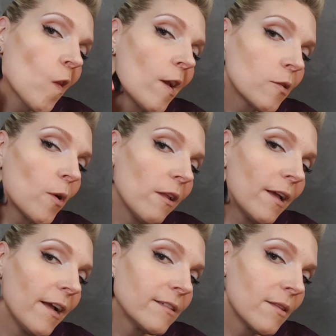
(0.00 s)
as well
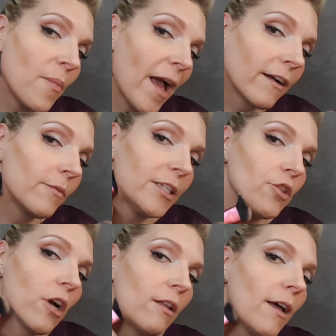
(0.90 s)
as the back of my
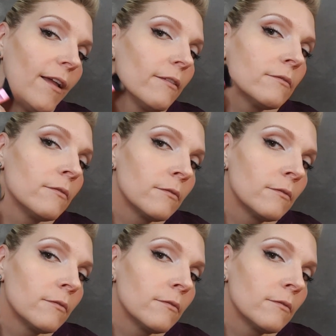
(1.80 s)
jawline.